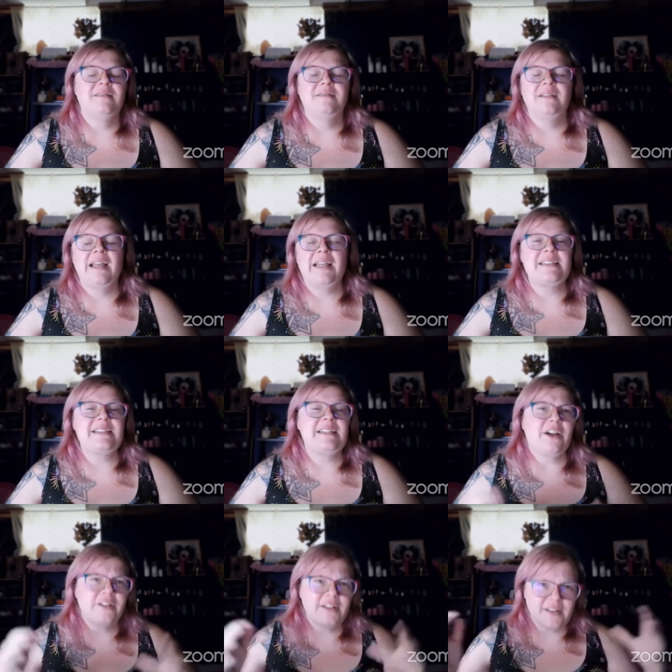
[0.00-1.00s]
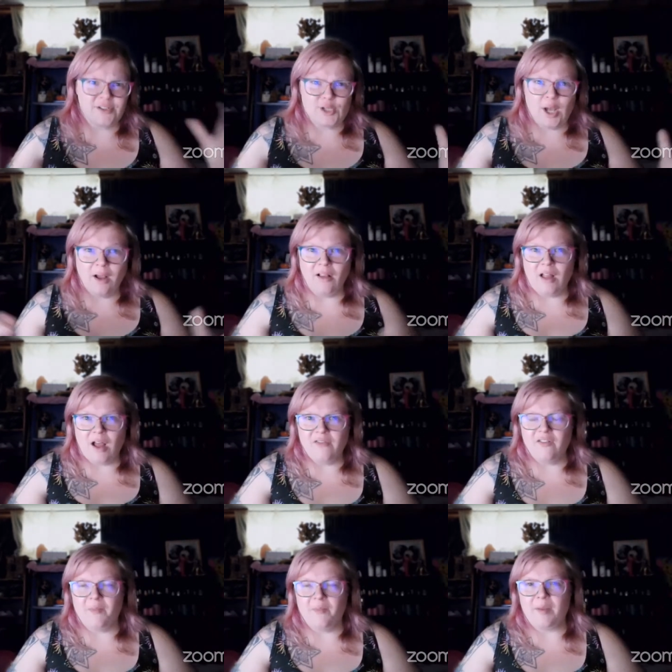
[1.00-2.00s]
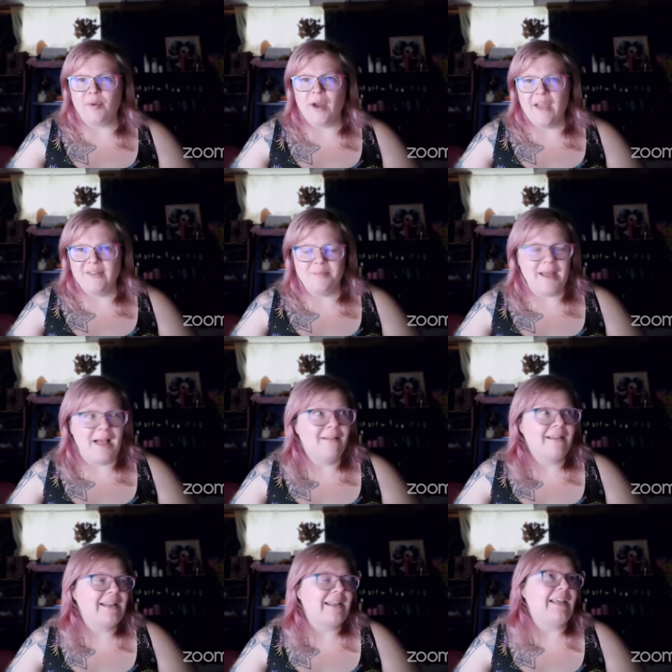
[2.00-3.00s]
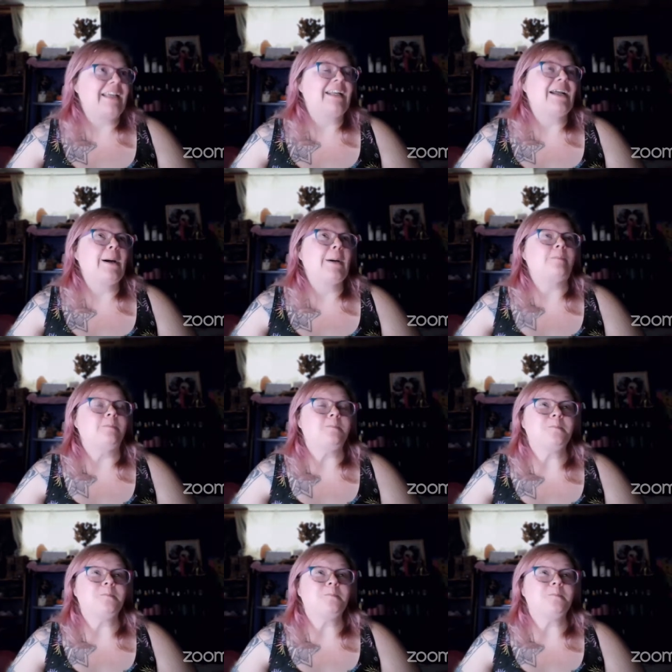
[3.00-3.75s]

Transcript: I can stare into the jungle off of my private balcony, you know?